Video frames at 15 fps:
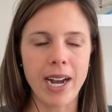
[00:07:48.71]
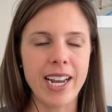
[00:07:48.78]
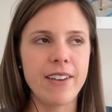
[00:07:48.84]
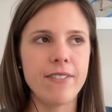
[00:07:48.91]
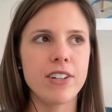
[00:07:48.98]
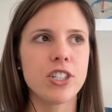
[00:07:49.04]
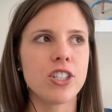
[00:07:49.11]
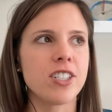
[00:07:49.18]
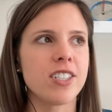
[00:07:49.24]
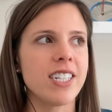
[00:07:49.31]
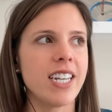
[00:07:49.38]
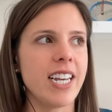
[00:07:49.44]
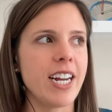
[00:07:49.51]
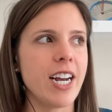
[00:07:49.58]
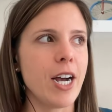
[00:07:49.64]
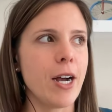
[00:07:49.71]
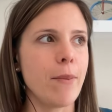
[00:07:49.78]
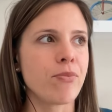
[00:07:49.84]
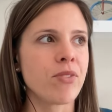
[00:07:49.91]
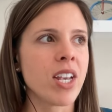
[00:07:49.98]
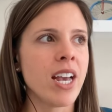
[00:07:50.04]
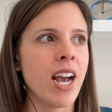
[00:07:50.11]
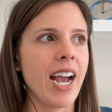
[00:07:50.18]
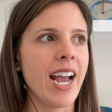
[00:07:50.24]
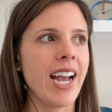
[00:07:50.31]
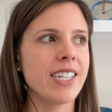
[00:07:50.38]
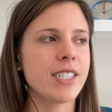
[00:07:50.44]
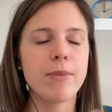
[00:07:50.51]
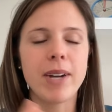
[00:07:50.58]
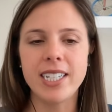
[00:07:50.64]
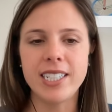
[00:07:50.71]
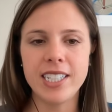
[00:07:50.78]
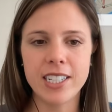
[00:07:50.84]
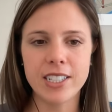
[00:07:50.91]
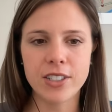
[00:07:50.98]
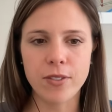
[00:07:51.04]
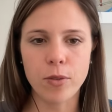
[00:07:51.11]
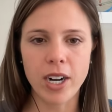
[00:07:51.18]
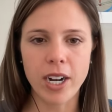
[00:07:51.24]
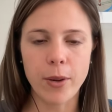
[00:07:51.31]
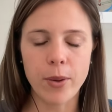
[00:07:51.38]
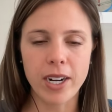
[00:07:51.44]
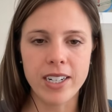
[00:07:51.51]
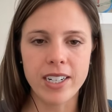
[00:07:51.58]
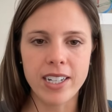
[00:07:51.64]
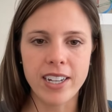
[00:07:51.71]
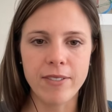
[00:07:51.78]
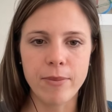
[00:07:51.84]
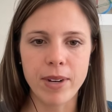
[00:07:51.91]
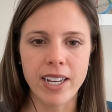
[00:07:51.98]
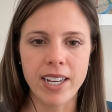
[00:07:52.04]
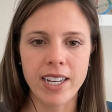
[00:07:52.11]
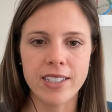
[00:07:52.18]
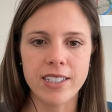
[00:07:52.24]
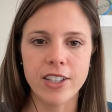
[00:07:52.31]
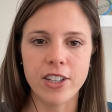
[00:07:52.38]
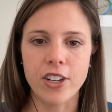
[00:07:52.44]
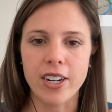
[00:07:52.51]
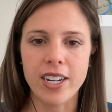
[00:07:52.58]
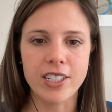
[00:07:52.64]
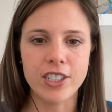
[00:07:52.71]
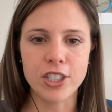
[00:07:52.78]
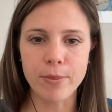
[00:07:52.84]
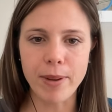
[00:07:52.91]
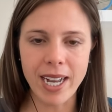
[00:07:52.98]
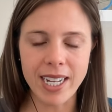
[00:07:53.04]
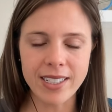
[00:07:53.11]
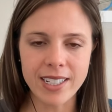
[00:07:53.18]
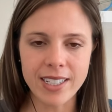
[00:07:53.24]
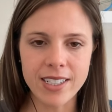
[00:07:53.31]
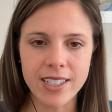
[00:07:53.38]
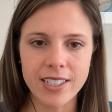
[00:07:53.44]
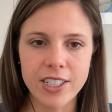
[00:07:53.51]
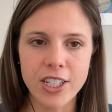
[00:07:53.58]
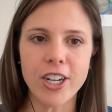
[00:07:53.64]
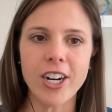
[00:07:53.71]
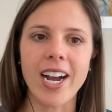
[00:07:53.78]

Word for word: I even just did, um, I had some ideas of what I wanted to give my kids in their Easter baskets this year.